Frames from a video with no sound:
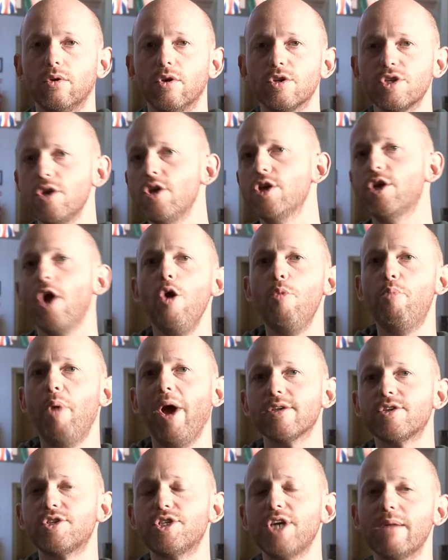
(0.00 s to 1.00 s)
So you go
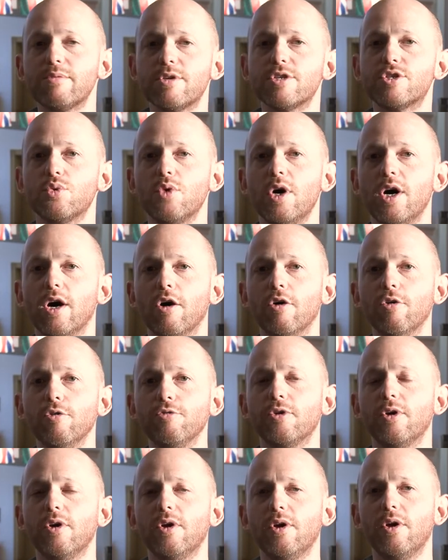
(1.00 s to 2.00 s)
back to chapter
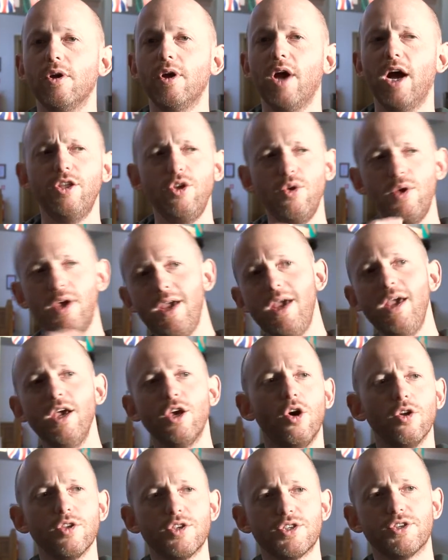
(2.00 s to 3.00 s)
12, and you hear
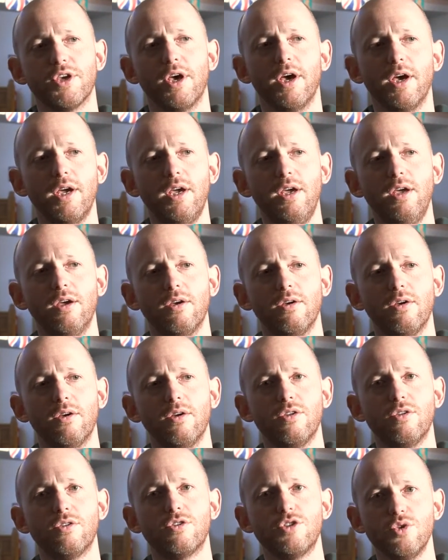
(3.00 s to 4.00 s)
God say
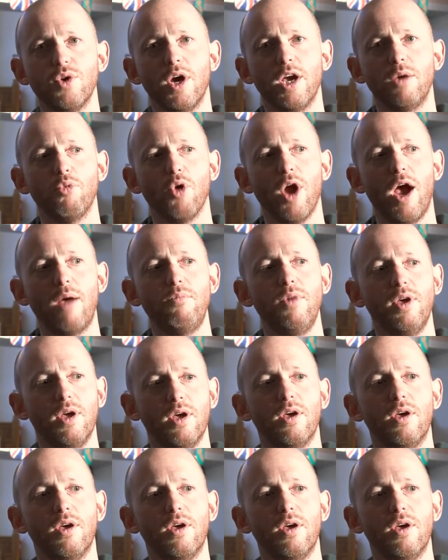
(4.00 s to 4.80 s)
to Abraham,